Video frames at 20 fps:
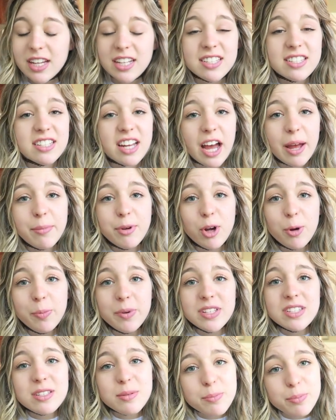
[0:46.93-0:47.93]
It's time to
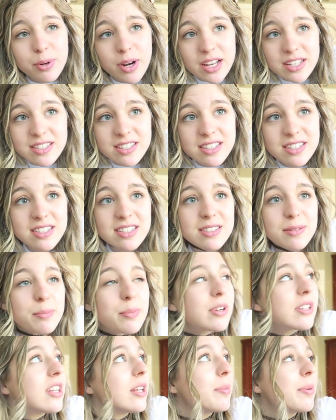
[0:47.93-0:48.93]
open some presents,
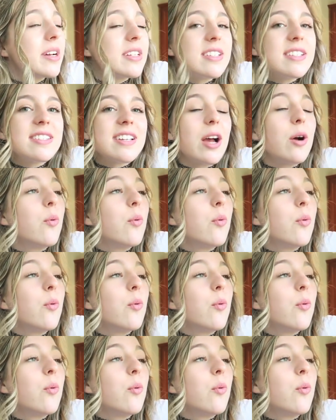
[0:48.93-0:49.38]
some birthday presents.